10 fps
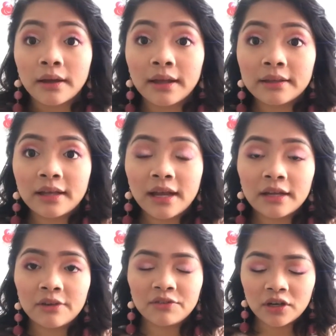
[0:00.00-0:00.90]
And
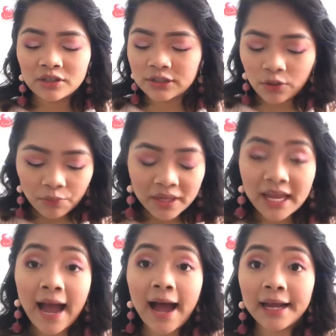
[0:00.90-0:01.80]
then I've got so many
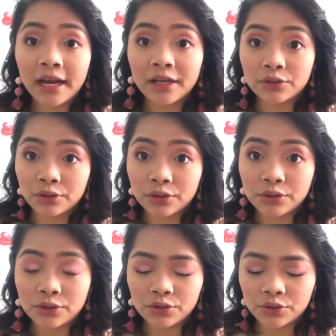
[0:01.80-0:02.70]

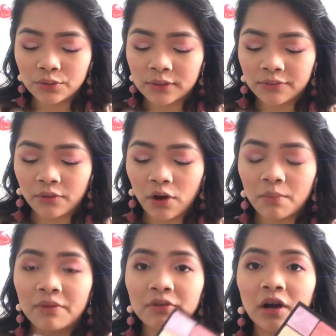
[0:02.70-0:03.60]
highlighters to choose
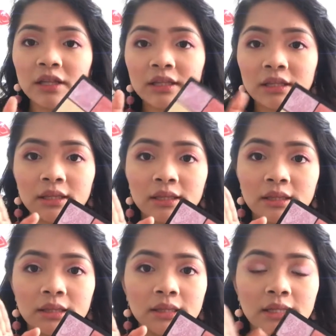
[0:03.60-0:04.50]
from. I've got
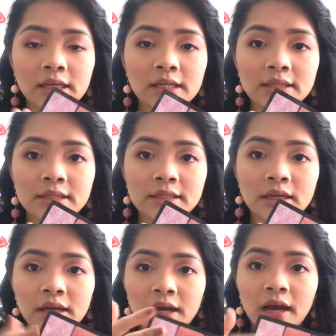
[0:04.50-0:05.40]
this
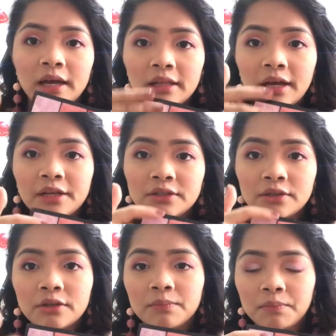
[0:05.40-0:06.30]

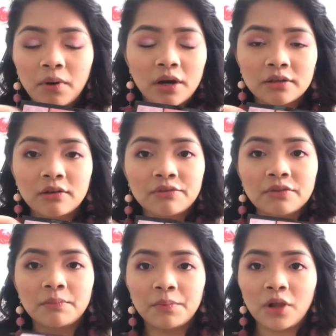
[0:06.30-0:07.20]
highlighter part of
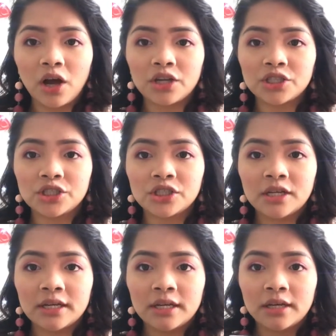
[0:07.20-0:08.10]
the blush
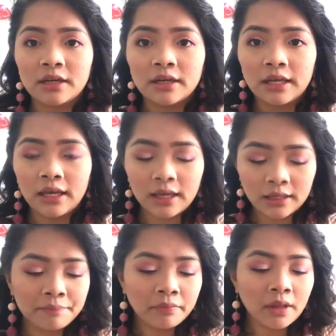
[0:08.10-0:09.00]

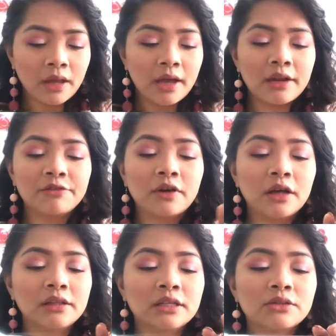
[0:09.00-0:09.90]
kit, and I've
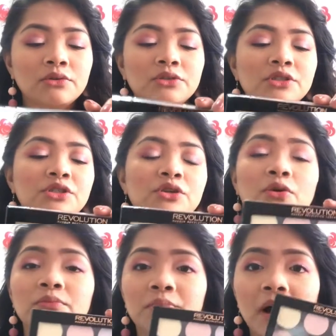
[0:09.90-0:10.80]
got this Ultra
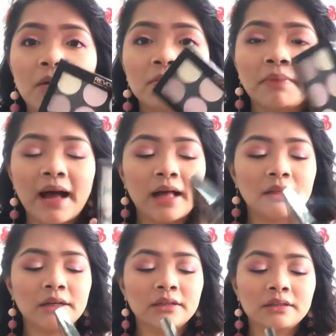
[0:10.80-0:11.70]
Strobe Balm palette.